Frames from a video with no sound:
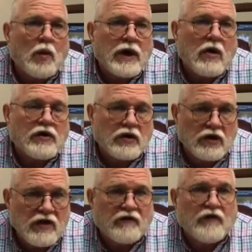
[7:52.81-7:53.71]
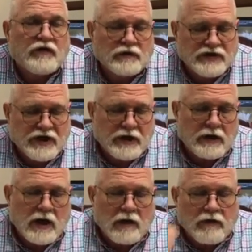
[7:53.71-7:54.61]
We are delivered from sin
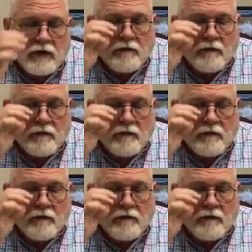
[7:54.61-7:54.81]
and death,